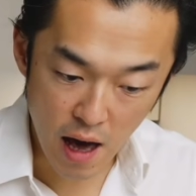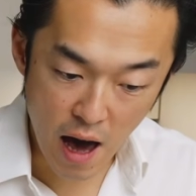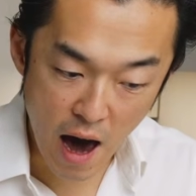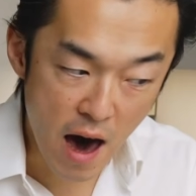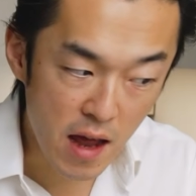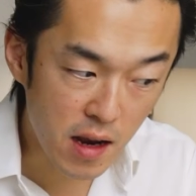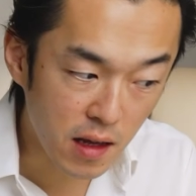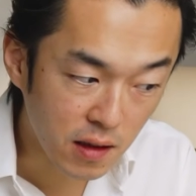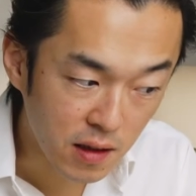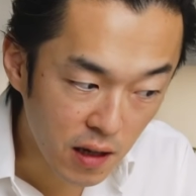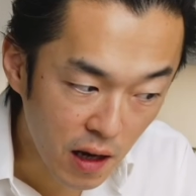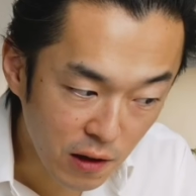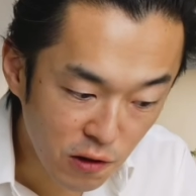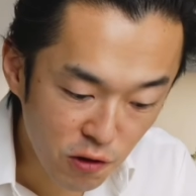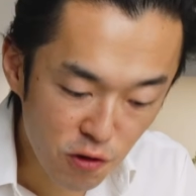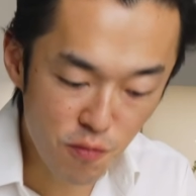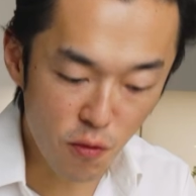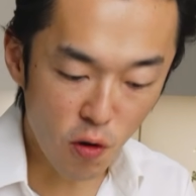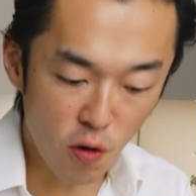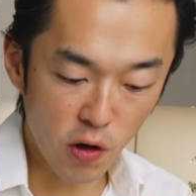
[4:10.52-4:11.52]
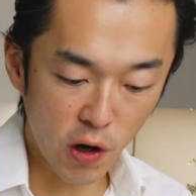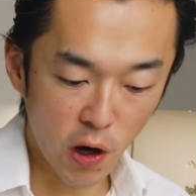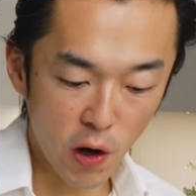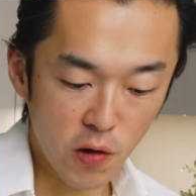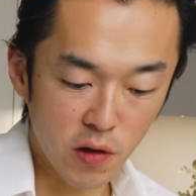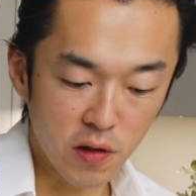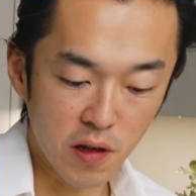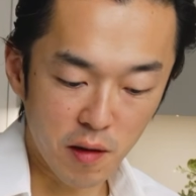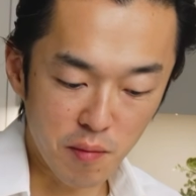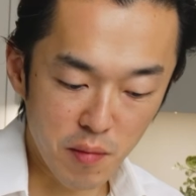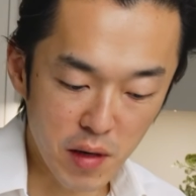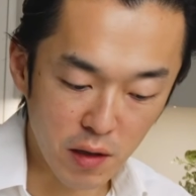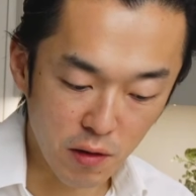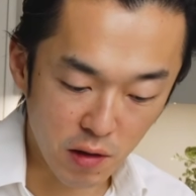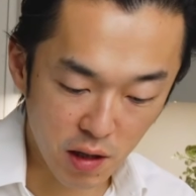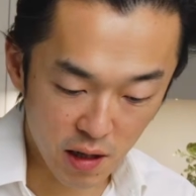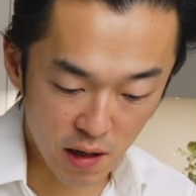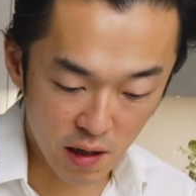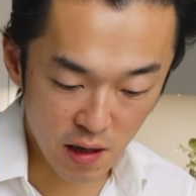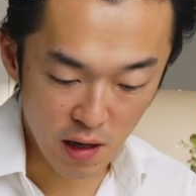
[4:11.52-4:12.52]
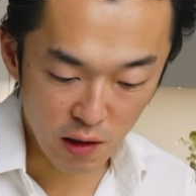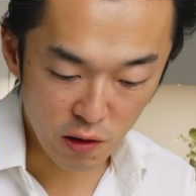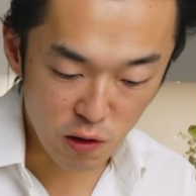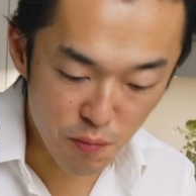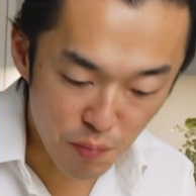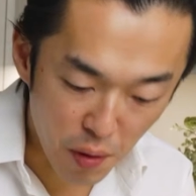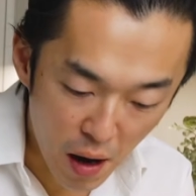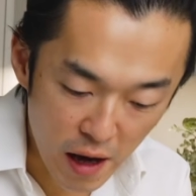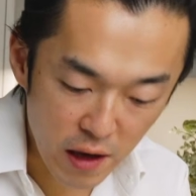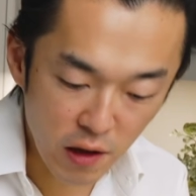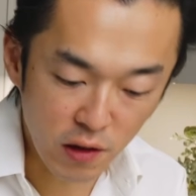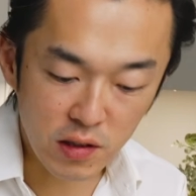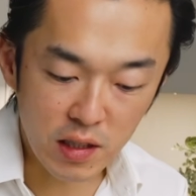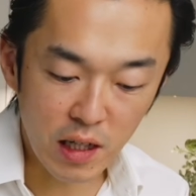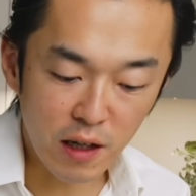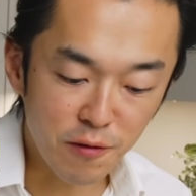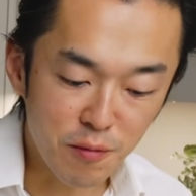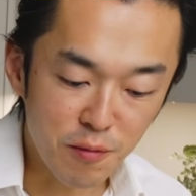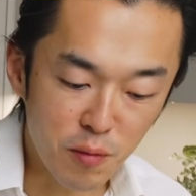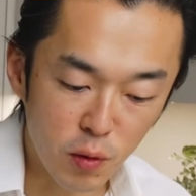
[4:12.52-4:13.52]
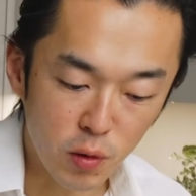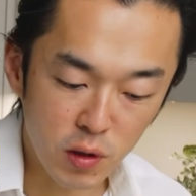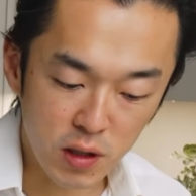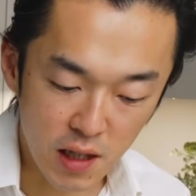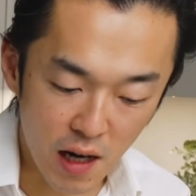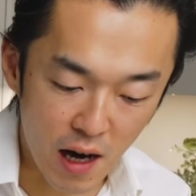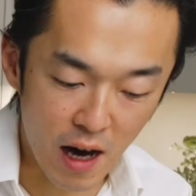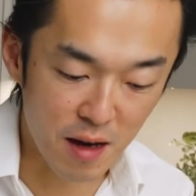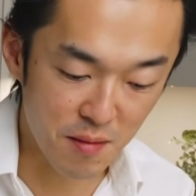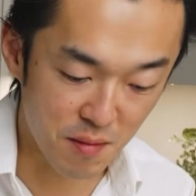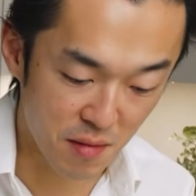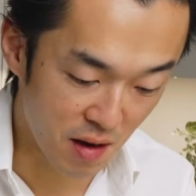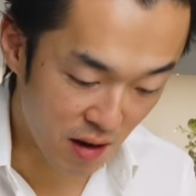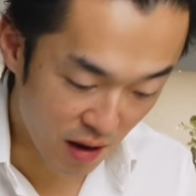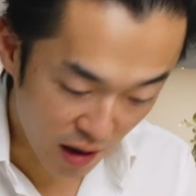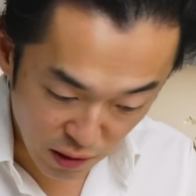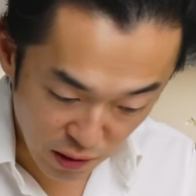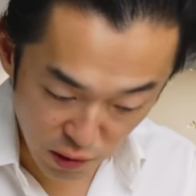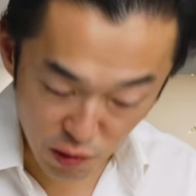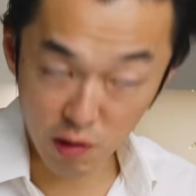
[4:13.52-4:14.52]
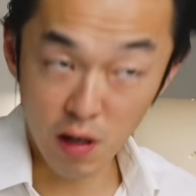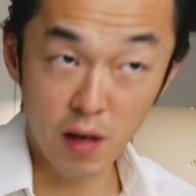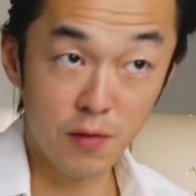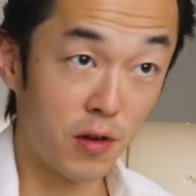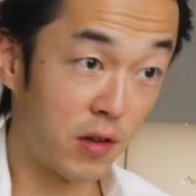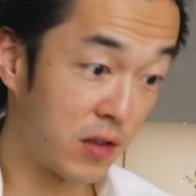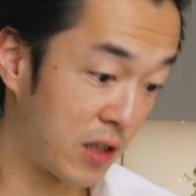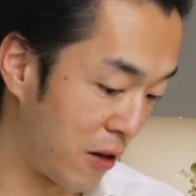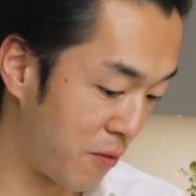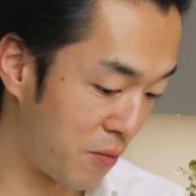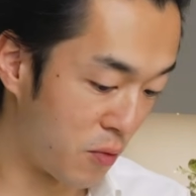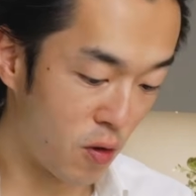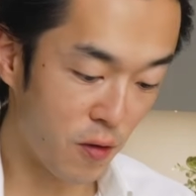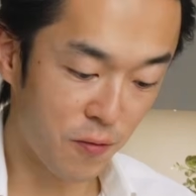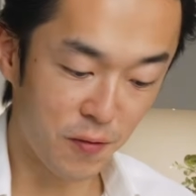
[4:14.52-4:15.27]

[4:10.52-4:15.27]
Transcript: add a touch more coconut milk to buy yourself more time and to give yourself more